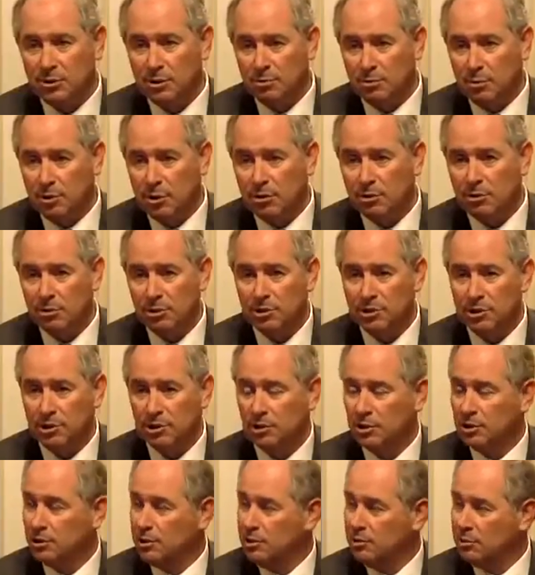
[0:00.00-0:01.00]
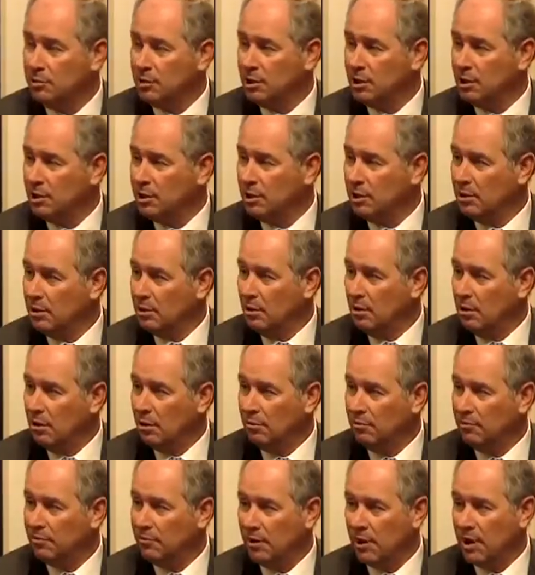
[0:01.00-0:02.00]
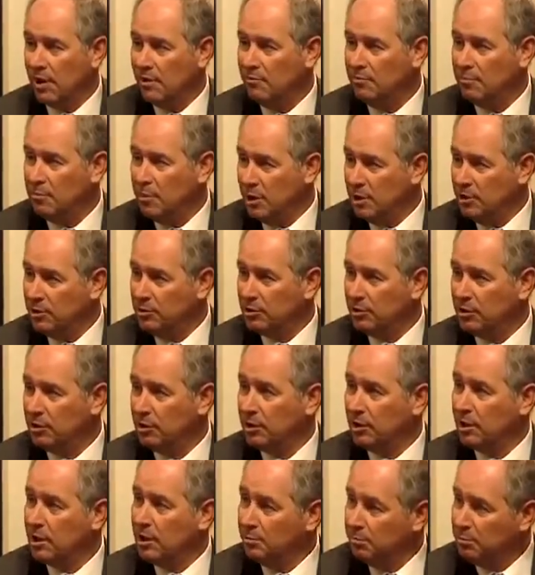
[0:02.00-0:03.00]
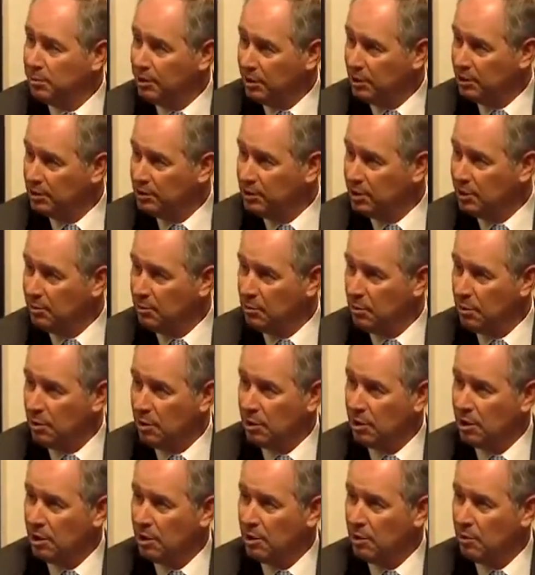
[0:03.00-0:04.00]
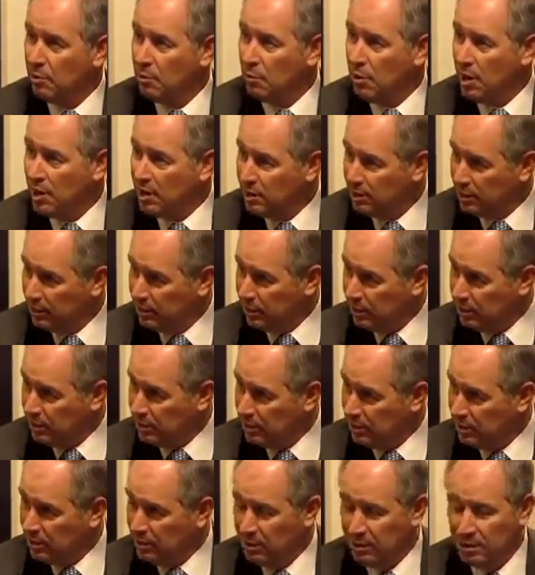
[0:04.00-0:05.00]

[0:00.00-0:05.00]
of the brokerage industry, all 5 major companies that were regulated